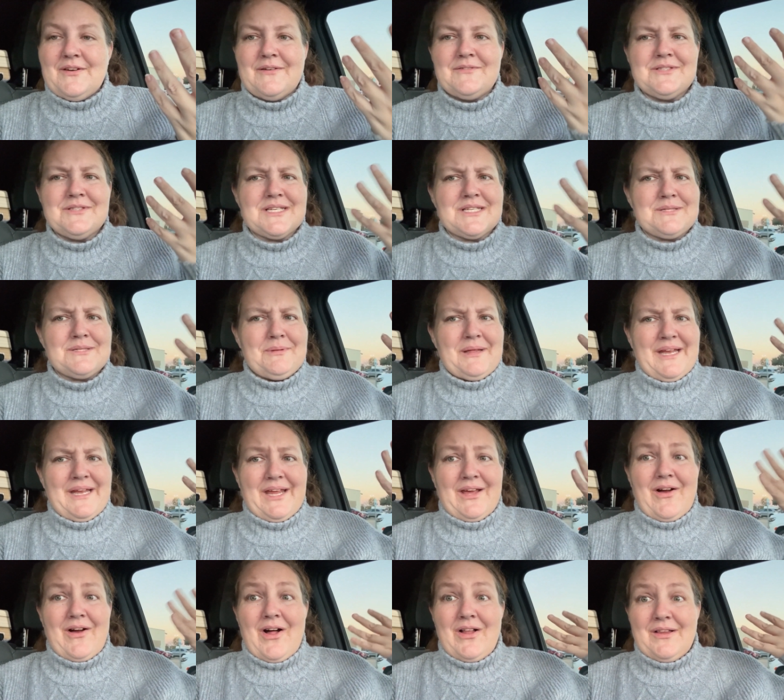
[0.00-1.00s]
I was
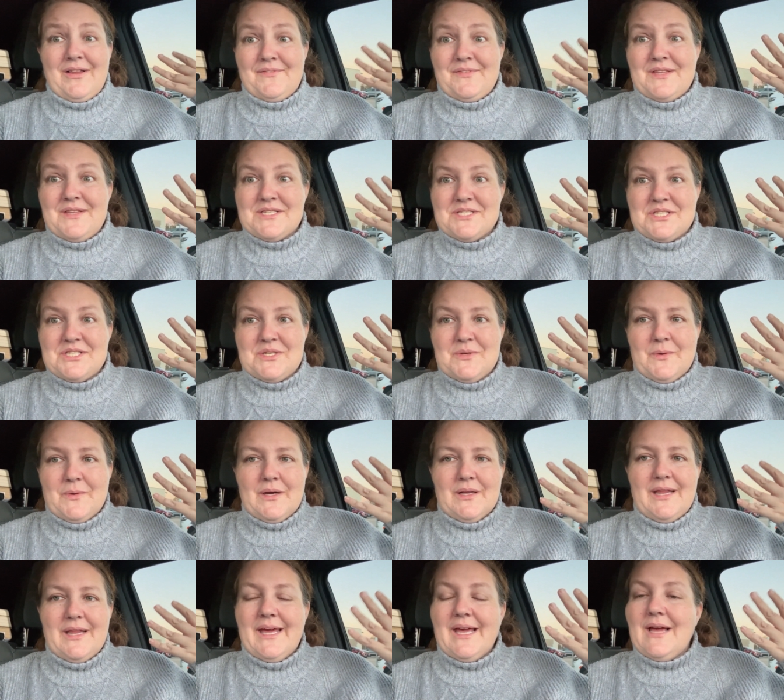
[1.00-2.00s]
explaining all of this to
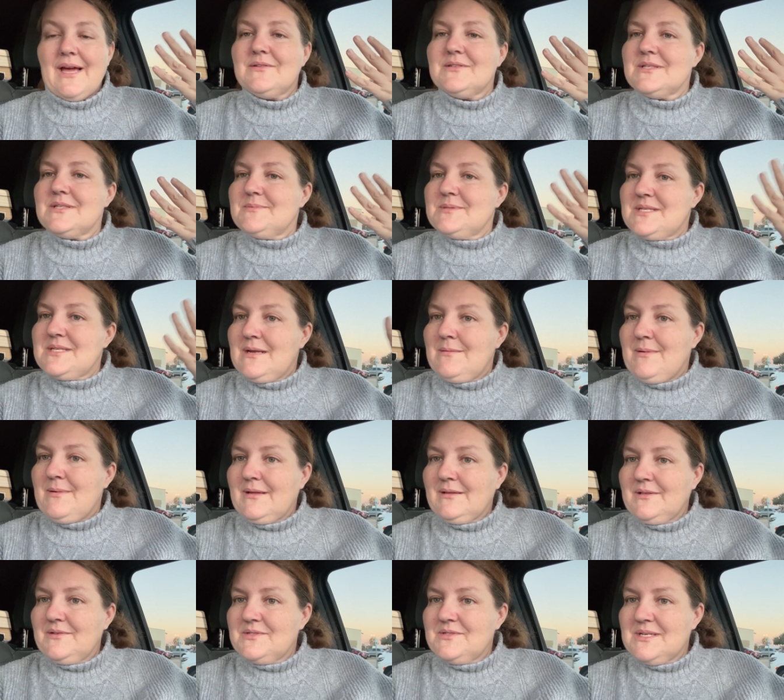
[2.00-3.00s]
her. Like I was upset
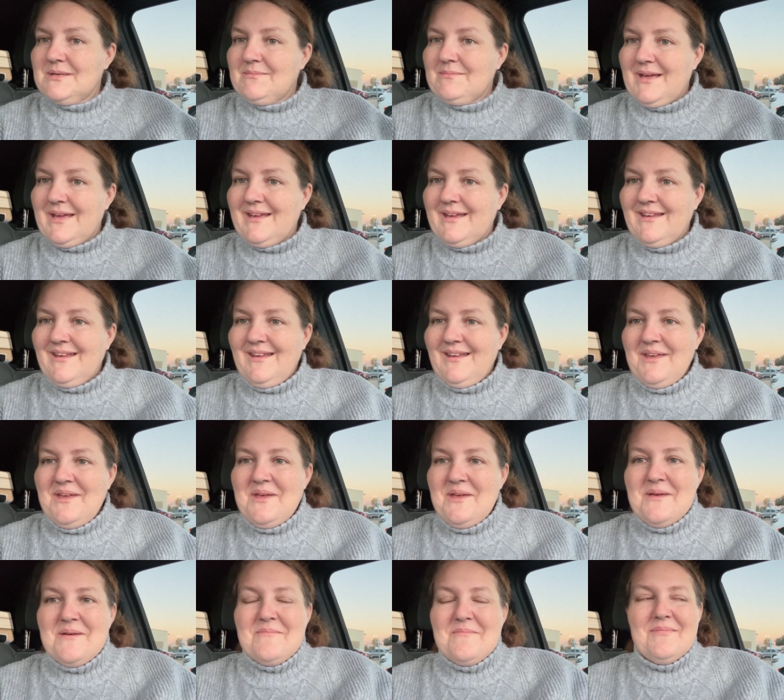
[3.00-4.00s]
about losing my
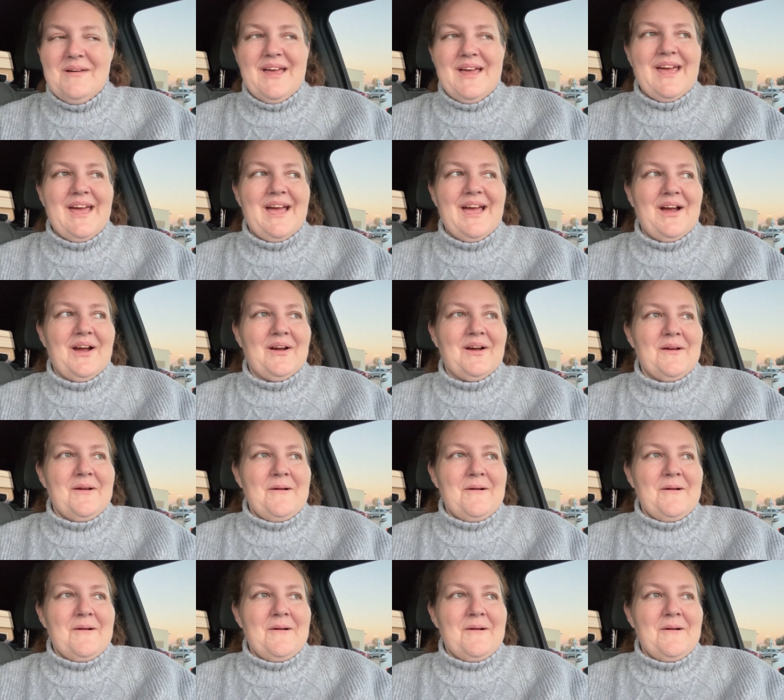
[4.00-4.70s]
hair.